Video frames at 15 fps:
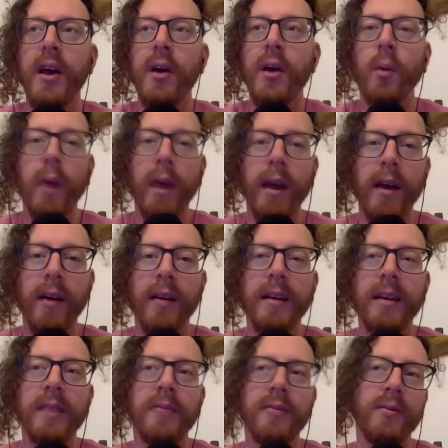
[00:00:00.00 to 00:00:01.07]
where
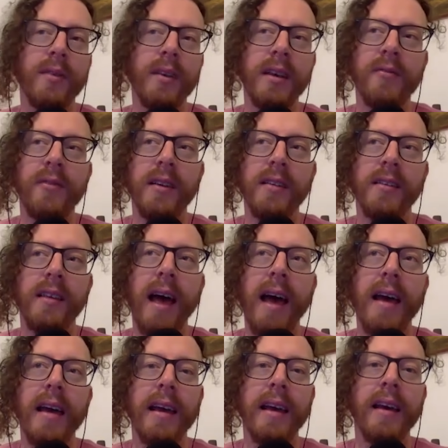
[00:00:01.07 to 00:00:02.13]
if it's
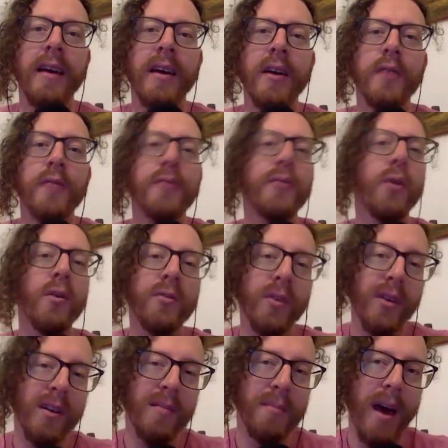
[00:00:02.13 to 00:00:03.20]
a
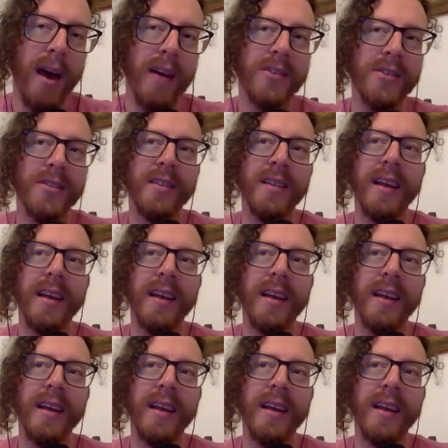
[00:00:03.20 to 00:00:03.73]
forfeited match,